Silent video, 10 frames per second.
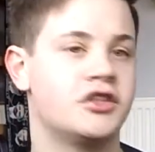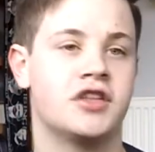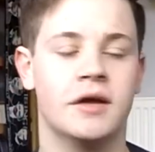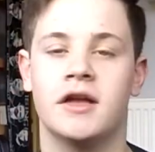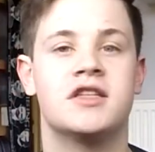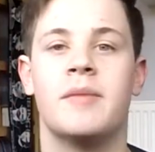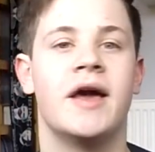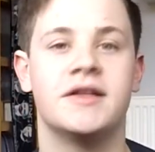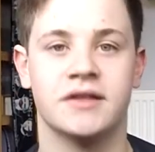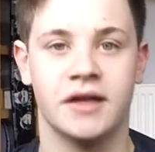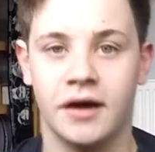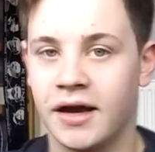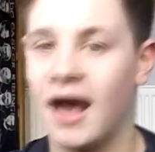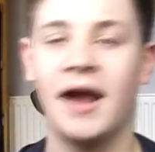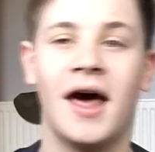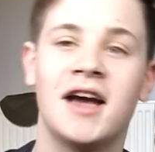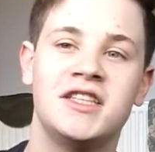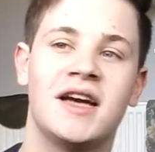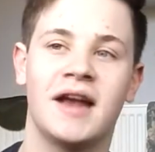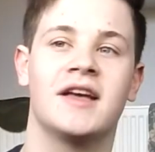it's amazing. I actually
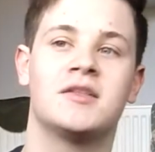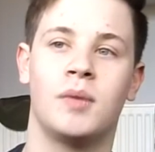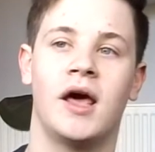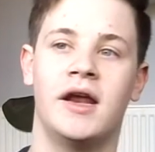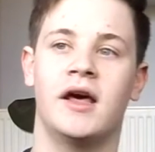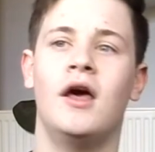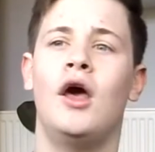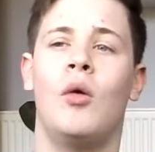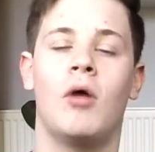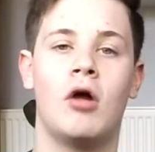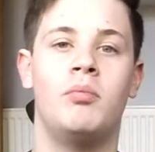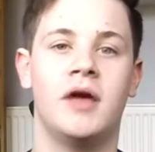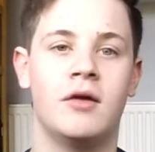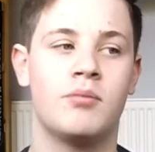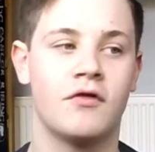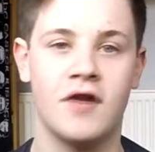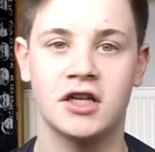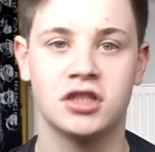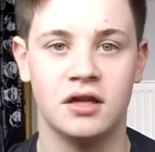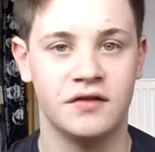can't explain it without being
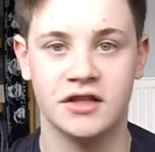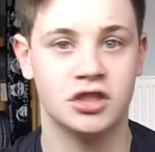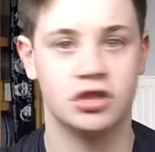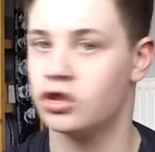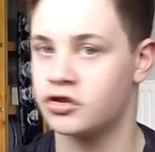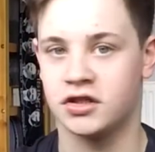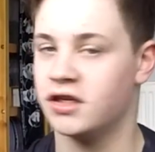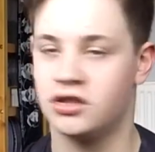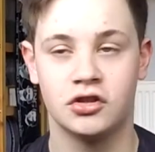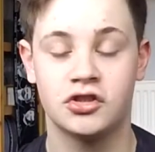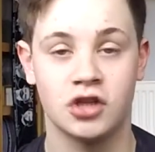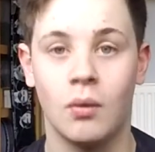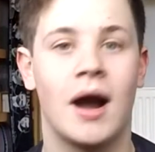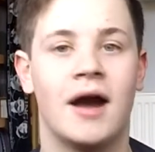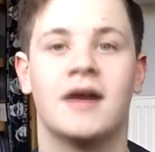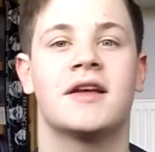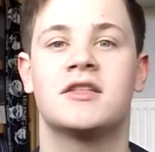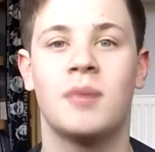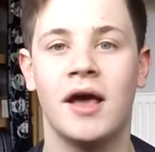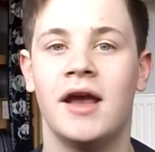professional. This is it's just so hard to
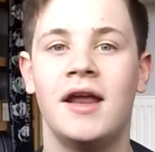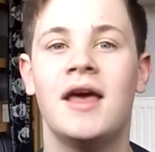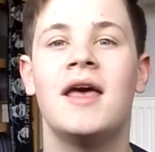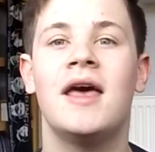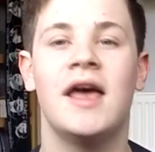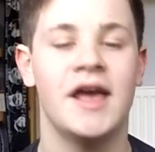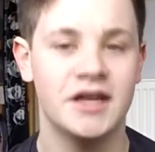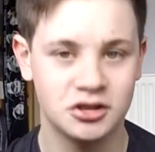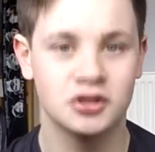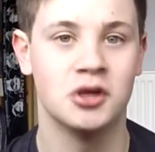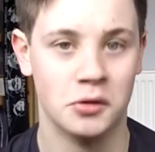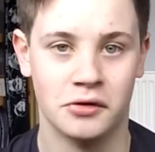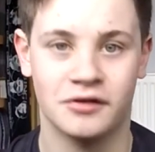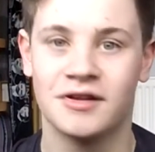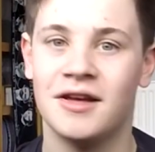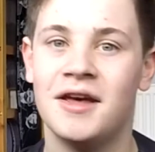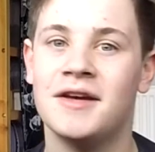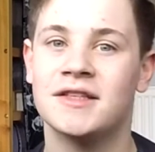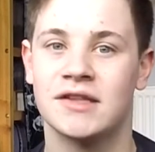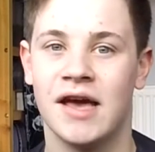explain. It's just so good.
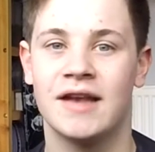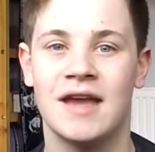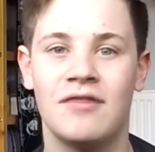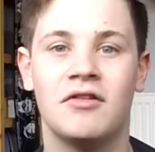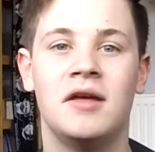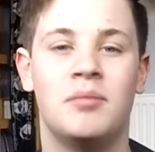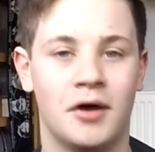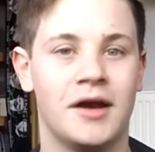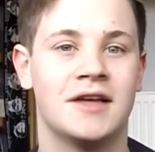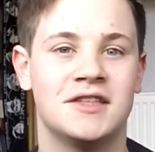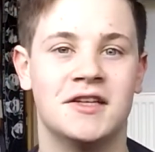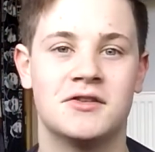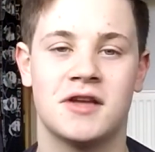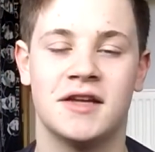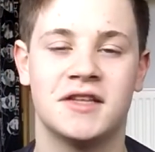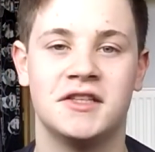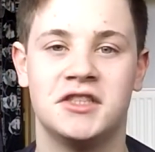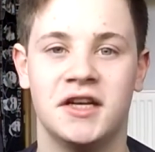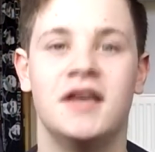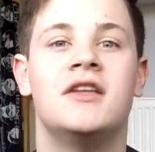So yeah, definitely buy an
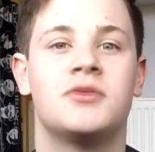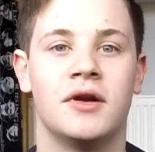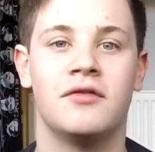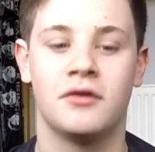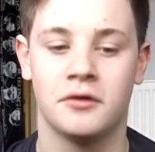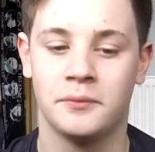SSG-24.